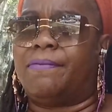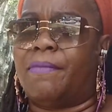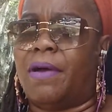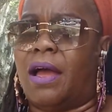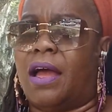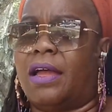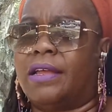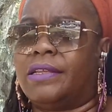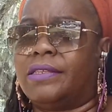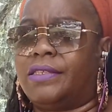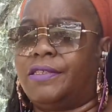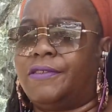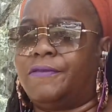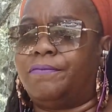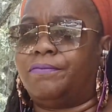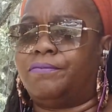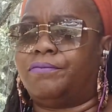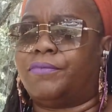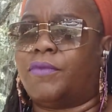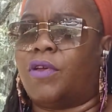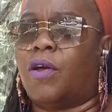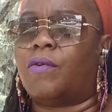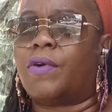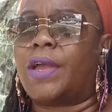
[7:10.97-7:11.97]
minds.
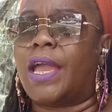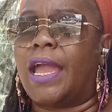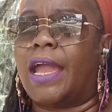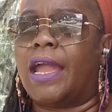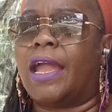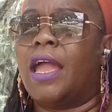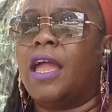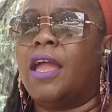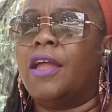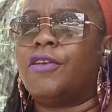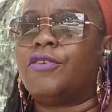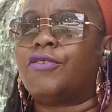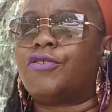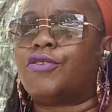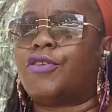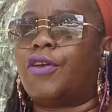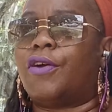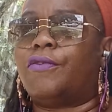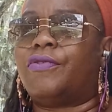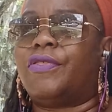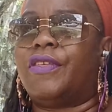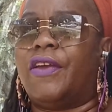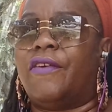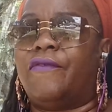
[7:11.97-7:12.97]
Okay.
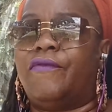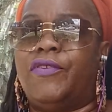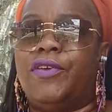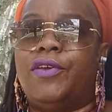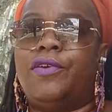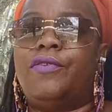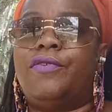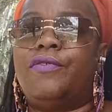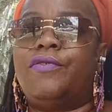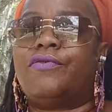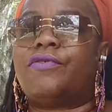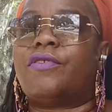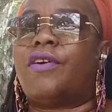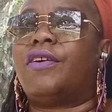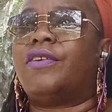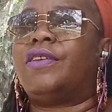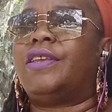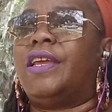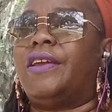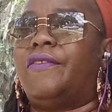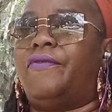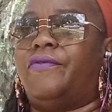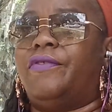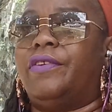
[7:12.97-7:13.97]
So their views are
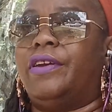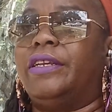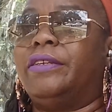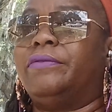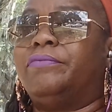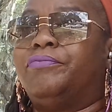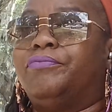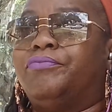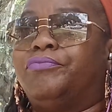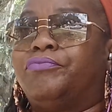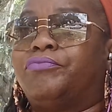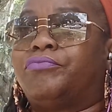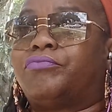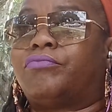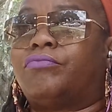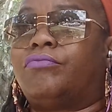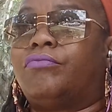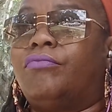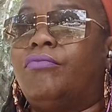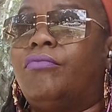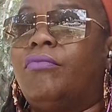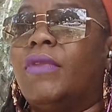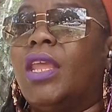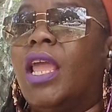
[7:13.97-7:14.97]
different.
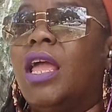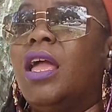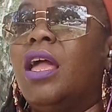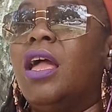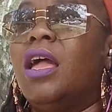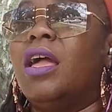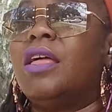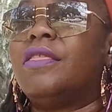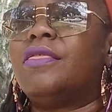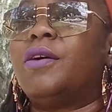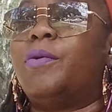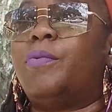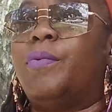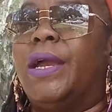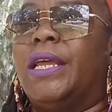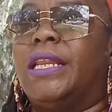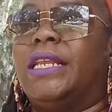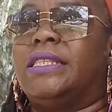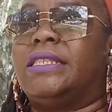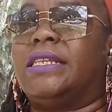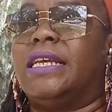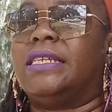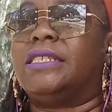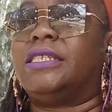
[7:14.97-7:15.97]
The way
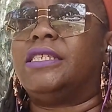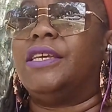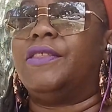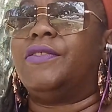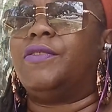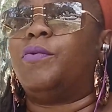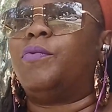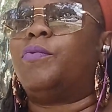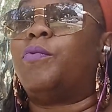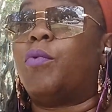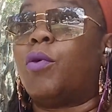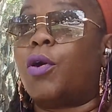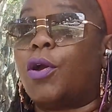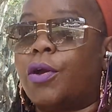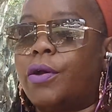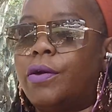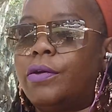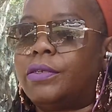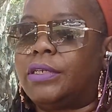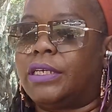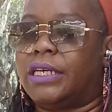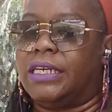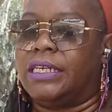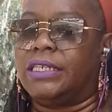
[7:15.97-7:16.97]
that they see the
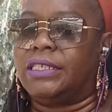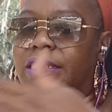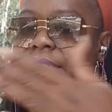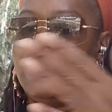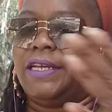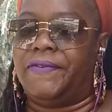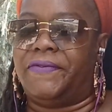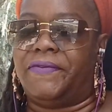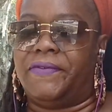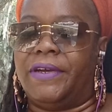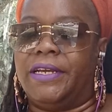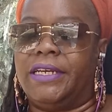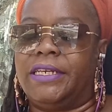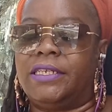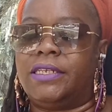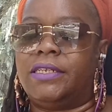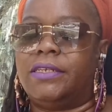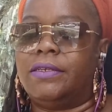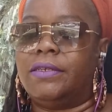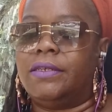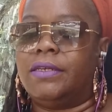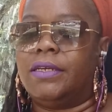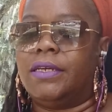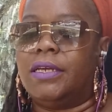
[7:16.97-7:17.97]
world is different.
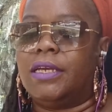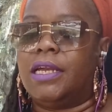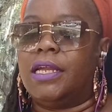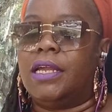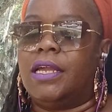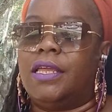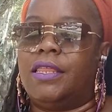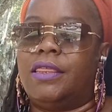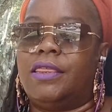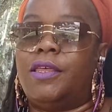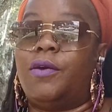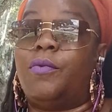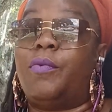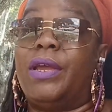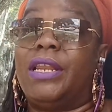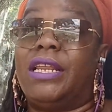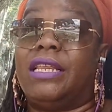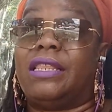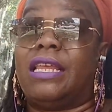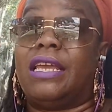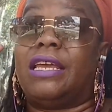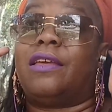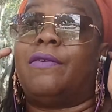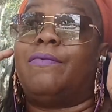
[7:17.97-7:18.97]
The way
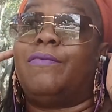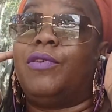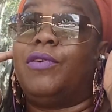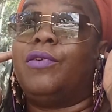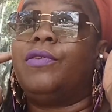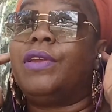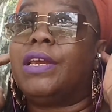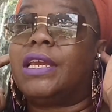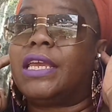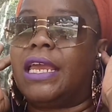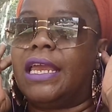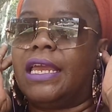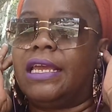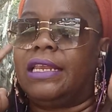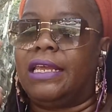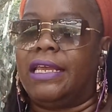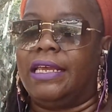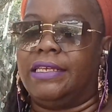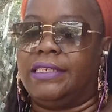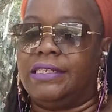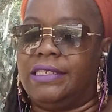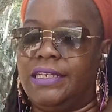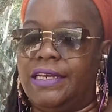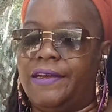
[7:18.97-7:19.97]
that they communicate
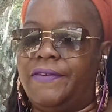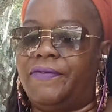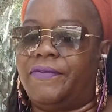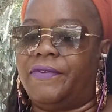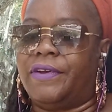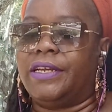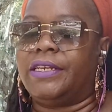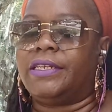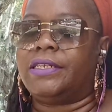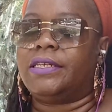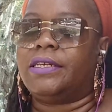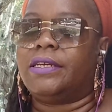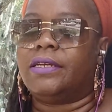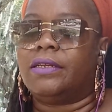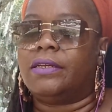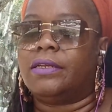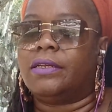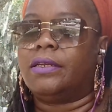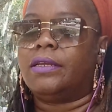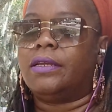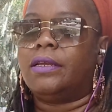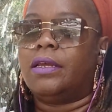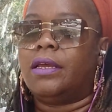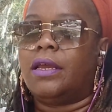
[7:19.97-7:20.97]
is different.
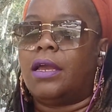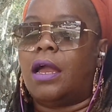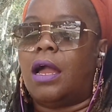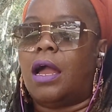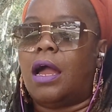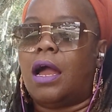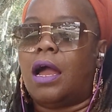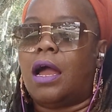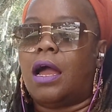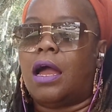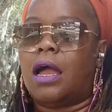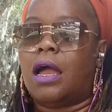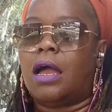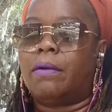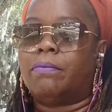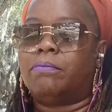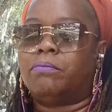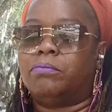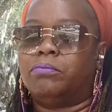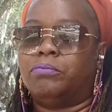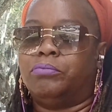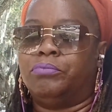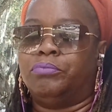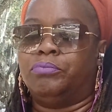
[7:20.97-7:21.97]

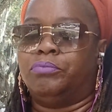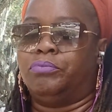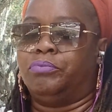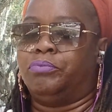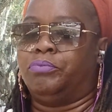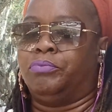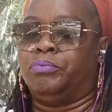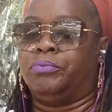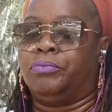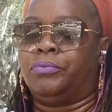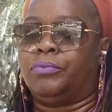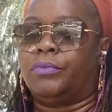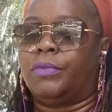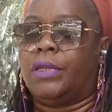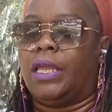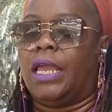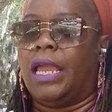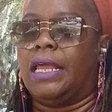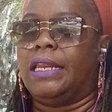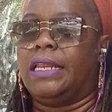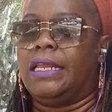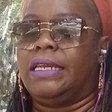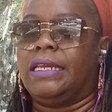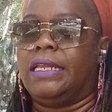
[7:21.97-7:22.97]
and
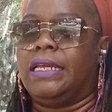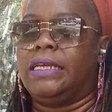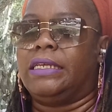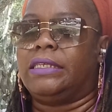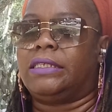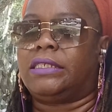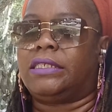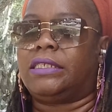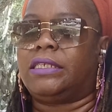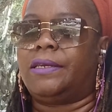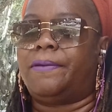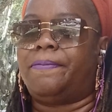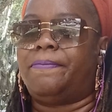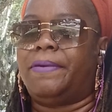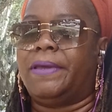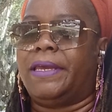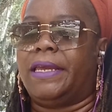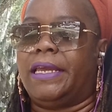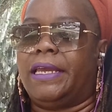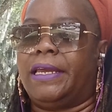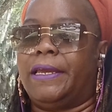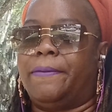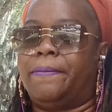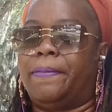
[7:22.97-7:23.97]
it needs to
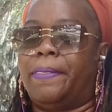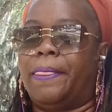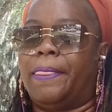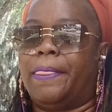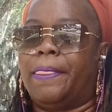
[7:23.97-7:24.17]
be